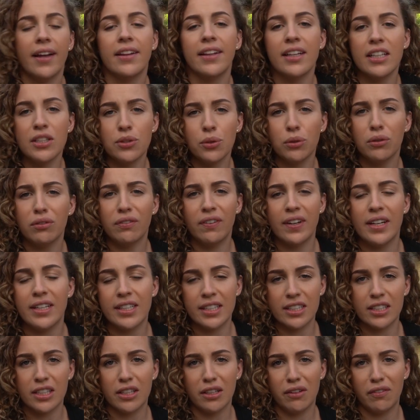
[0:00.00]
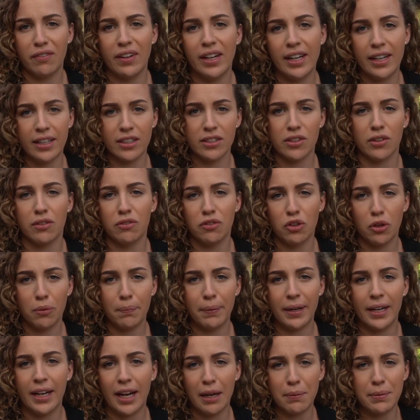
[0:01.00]
And these all feed into the feelings of
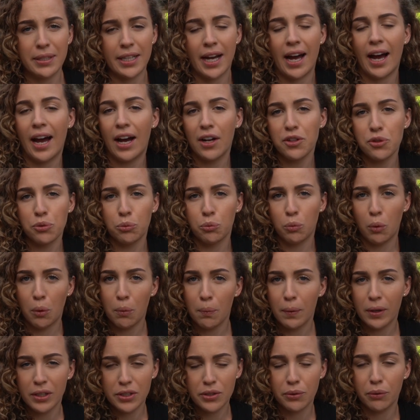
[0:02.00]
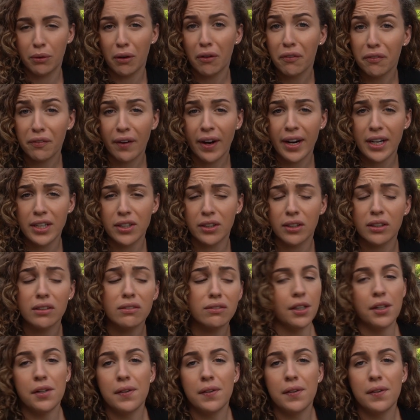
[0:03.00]
not being able to handle what we're so afraid of.